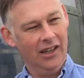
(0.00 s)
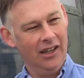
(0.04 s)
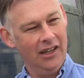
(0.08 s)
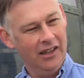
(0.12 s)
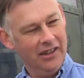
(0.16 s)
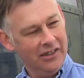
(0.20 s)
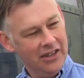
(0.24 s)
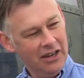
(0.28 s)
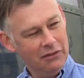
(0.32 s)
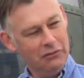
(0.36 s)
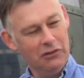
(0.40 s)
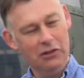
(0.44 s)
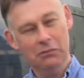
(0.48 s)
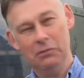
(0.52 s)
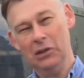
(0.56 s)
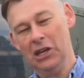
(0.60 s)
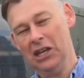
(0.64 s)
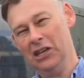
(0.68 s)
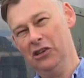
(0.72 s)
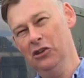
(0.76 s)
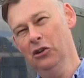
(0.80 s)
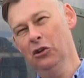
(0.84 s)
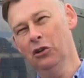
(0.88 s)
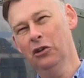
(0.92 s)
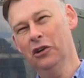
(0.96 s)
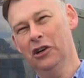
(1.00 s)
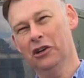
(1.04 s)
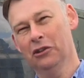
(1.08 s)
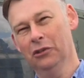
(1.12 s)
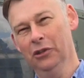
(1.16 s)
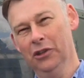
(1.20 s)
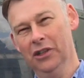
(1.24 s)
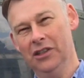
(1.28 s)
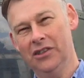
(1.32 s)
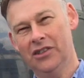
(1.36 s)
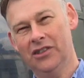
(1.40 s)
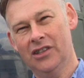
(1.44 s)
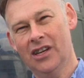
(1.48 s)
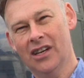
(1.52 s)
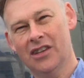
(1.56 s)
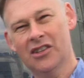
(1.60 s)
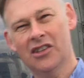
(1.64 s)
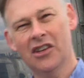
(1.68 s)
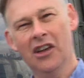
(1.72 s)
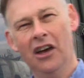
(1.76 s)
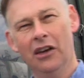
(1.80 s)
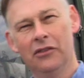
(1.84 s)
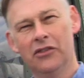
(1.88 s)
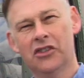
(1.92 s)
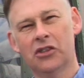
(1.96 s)
Everyone would be ignoring her. All these six
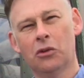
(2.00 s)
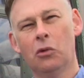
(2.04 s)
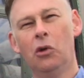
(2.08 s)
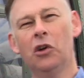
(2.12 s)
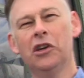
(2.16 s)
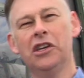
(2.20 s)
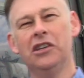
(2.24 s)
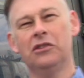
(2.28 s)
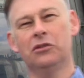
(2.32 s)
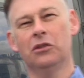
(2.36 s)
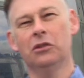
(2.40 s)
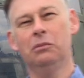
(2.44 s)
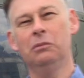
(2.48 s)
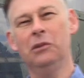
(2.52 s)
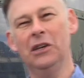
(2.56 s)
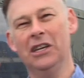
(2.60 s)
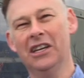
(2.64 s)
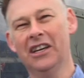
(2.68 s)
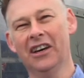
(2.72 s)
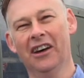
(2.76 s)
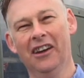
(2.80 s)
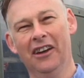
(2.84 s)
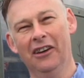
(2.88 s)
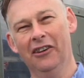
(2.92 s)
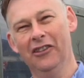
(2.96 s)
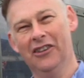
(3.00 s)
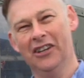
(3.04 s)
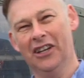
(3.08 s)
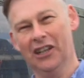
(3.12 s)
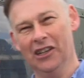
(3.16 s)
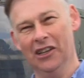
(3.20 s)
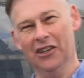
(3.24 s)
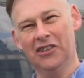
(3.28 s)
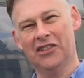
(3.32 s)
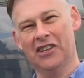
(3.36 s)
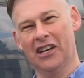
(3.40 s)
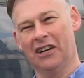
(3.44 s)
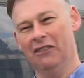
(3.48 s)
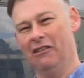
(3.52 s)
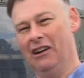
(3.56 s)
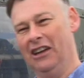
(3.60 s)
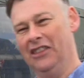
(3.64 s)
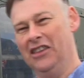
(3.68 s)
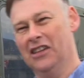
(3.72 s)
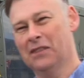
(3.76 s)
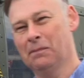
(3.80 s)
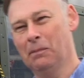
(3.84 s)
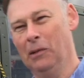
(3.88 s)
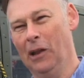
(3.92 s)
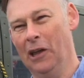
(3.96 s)
staff squaddies would be kind of clustering around
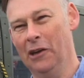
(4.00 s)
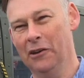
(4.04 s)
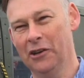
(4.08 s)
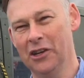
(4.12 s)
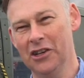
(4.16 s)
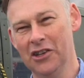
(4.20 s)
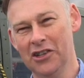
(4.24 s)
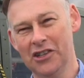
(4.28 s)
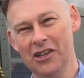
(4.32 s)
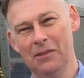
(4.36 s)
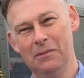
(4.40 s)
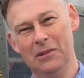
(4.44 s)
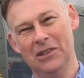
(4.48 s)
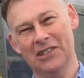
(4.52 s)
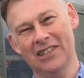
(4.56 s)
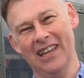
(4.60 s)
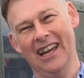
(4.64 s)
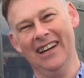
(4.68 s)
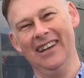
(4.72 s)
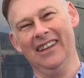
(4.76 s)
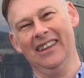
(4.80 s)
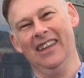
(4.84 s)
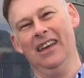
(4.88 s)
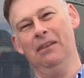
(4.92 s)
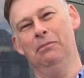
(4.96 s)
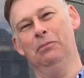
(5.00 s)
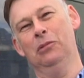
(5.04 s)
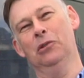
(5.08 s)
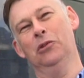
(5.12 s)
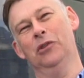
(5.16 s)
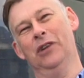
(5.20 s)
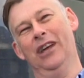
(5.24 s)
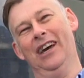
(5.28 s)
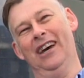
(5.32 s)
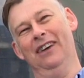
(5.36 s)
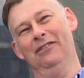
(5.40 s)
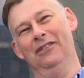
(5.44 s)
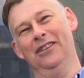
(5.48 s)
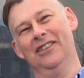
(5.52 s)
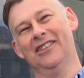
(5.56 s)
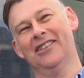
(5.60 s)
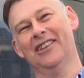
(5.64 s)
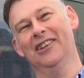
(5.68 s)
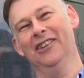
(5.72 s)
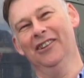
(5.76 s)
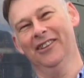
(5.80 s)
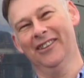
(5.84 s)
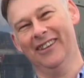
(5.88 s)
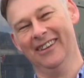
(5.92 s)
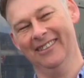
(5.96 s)
this bloke, and she'd be standing there bored out of her
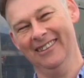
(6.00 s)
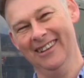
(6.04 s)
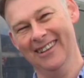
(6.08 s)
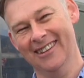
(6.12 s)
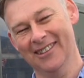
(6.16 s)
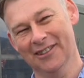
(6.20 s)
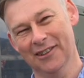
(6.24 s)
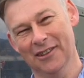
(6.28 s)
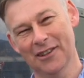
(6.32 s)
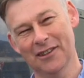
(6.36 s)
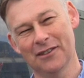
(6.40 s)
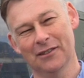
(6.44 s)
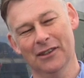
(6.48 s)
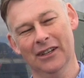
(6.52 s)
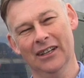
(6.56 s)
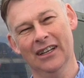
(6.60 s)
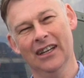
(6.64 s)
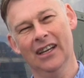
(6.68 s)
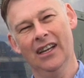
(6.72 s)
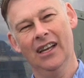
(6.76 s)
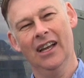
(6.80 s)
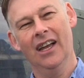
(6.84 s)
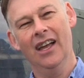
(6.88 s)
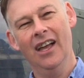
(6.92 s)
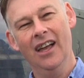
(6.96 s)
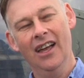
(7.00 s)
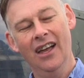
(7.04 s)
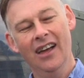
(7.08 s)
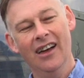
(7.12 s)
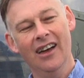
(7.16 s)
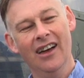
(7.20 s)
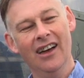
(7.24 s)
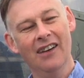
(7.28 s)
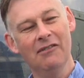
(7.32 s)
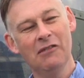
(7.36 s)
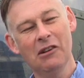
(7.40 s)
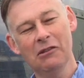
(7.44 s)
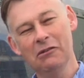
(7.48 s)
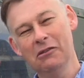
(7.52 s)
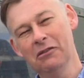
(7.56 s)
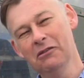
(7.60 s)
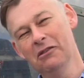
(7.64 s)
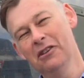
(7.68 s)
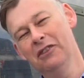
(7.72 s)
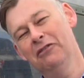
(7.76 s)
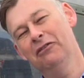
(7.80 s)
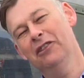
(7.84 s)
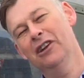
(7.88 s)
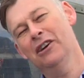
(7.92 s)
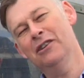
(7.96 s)
skull, so we'd talk to her. But
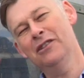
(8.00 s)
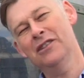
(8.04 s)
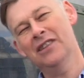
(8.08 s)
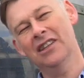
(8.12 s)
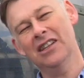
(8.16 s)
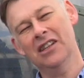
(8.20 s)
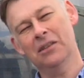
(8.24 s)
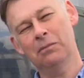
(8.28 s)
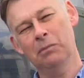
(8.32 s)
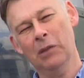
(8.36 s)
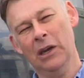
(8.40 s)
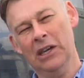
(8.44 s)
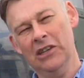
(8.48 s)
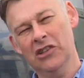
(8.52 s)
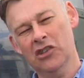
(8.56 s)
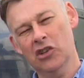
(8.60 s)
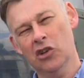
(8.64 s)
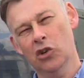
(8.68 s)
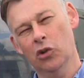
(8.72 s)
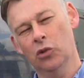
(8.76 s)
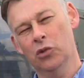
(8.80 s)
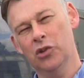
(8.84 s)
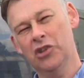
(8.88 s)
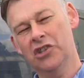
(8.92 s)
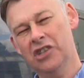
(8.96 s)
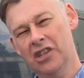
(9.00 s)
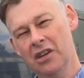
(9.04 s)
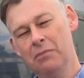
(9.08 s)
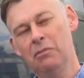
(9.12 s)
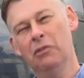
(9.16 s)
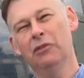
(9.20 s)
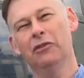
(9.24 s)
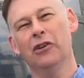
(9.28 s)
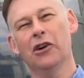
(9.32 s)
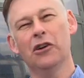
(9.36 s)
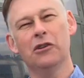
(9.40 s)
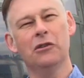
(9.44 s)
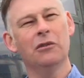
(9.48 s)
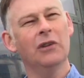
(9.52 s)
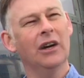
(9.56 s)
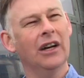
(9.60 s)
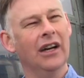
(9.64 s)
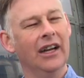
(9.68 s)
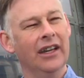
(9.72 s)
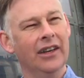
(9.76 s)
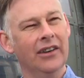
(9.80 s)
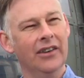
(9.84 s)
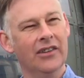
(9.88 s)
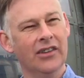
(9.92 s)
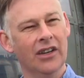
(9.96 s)
we flew into this base called Sipovo,
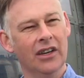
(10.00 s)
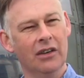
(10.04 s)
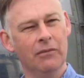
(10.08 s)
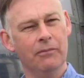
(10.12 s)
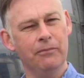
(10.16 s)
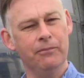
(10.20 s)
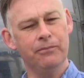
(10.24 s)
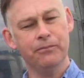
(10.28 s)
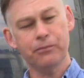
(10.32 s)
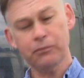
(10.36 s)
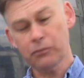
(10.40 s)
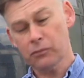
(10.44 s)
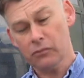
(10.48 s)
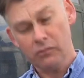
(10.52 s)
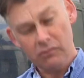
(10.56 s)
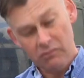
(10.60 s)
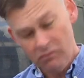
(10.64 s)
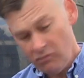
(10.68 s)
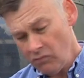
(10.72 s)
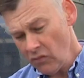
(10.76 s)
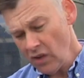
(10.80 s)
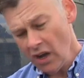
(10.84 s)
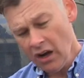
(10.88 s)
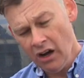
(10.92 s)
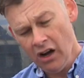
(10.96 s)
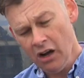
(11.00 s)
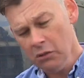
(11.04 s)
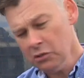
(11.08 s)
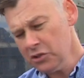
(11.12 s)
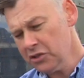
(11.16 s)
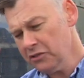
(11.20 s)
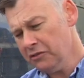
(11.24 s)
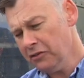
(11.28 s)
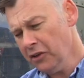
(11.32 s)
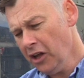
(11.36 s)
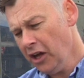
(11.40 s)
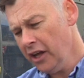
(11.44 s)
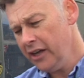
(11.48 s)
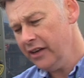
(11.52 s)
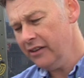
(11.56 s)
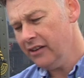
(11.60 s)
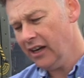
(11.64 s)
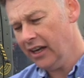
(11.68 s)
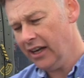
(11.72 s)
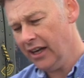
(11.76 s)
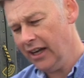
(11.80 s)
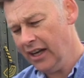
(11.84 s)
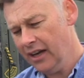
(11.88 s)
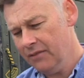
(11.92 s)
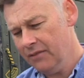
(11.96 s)
and I wasn't flying. There